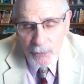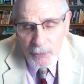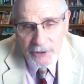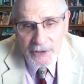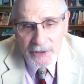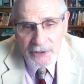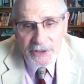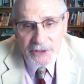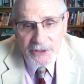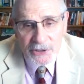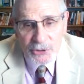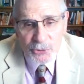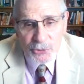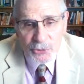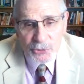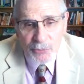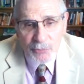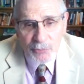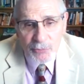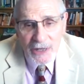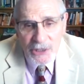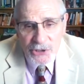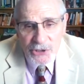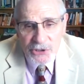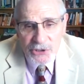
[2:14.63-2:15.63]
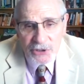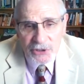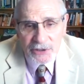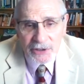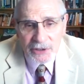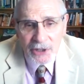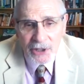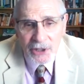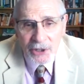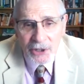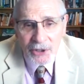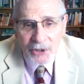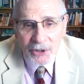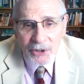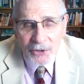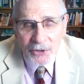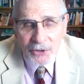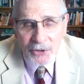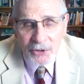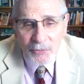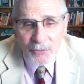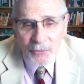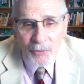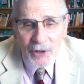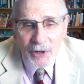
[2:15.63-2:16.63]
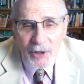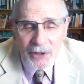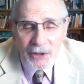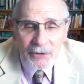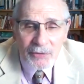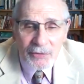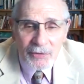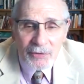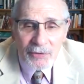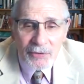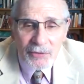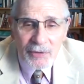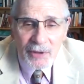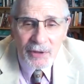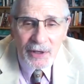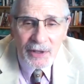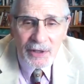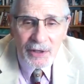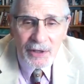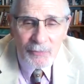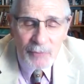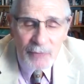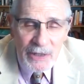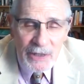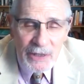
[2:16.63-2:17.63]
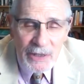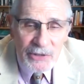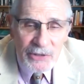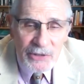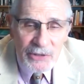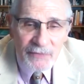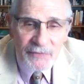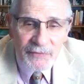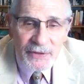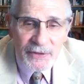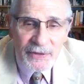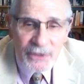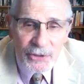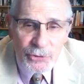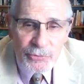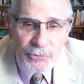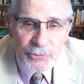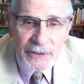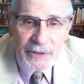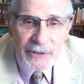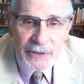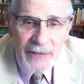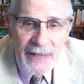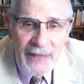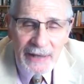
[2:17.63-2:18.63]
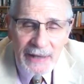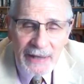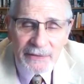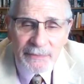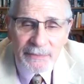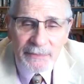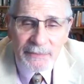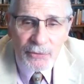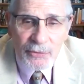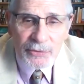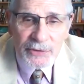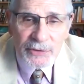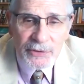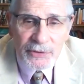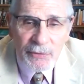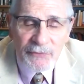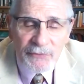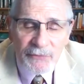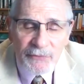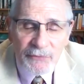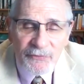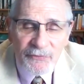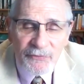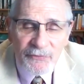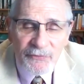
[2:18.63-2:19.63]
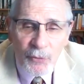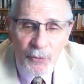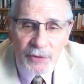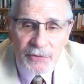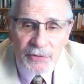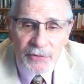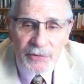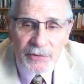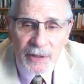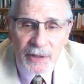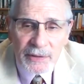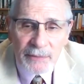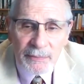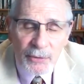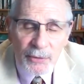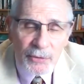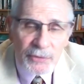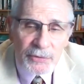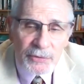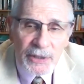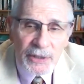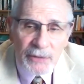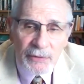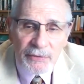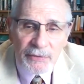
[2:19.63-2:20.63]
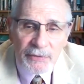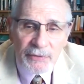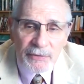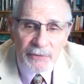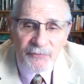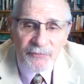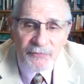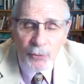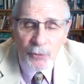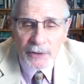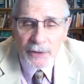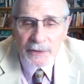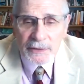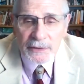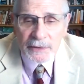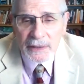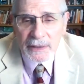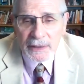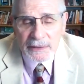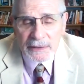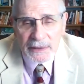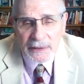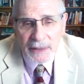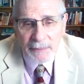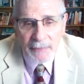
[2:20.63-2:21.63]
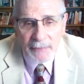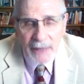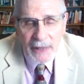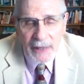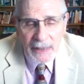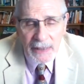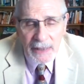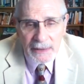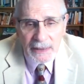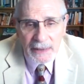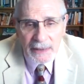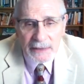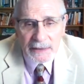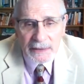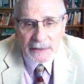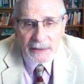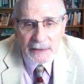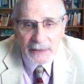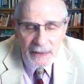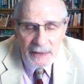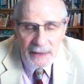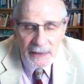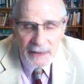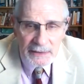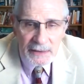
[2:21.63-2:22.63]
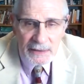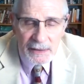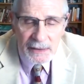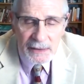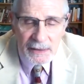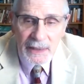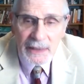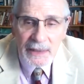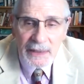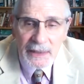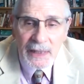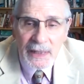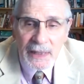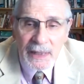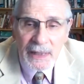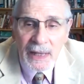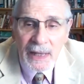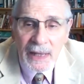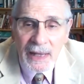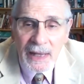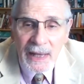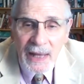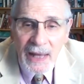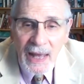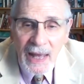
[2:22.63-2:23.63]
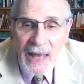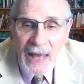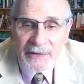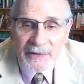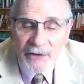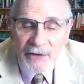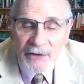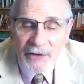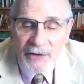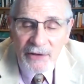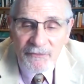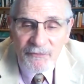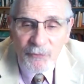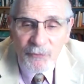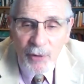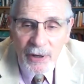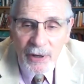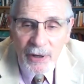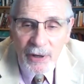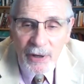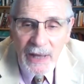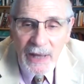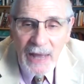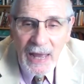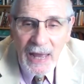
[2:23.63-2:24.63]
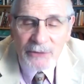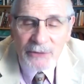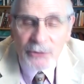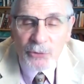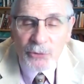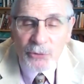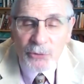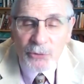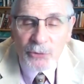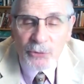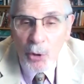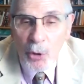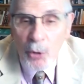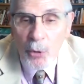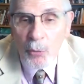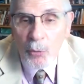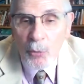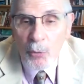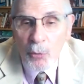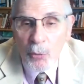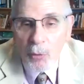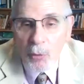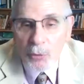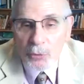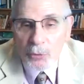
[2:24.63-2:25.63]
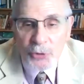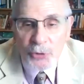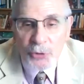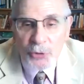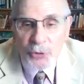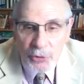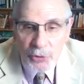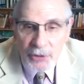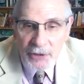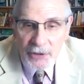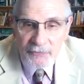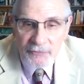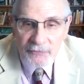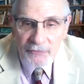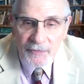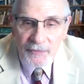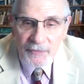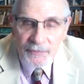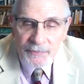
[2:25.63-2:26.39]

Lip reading: was in a situation where a region of the country attacked the military force and the military fort in Mekelle, Tigray, and therefore had no alternative